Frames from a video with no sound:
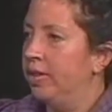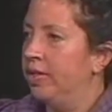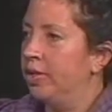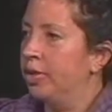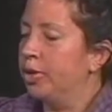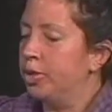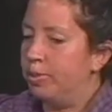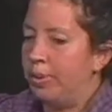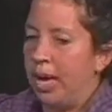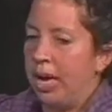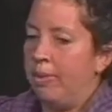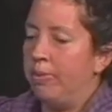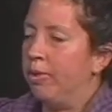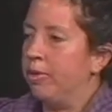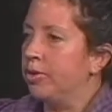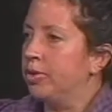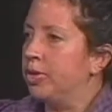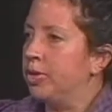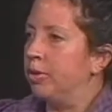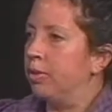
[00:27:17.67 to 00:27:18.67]
Those
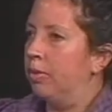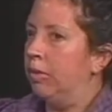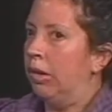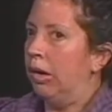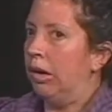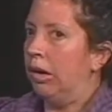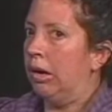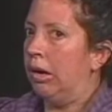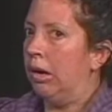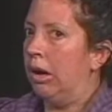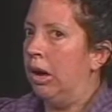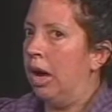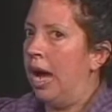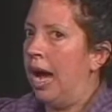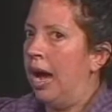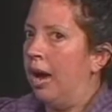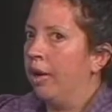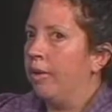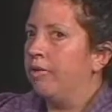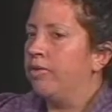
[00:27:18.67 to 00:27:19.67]
papers were
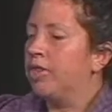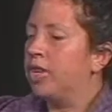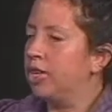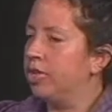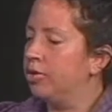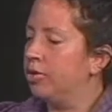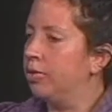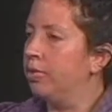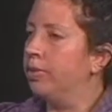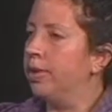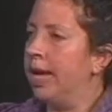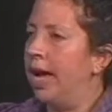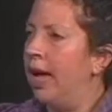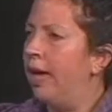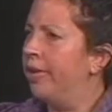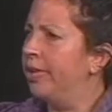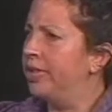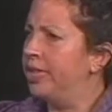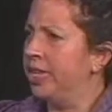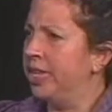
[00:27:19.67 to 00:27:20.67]
out of touch with
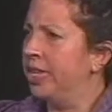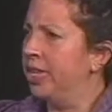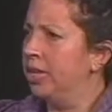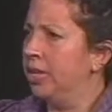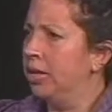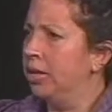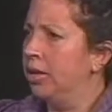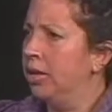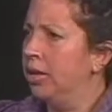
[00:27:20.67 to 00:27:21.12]
reality.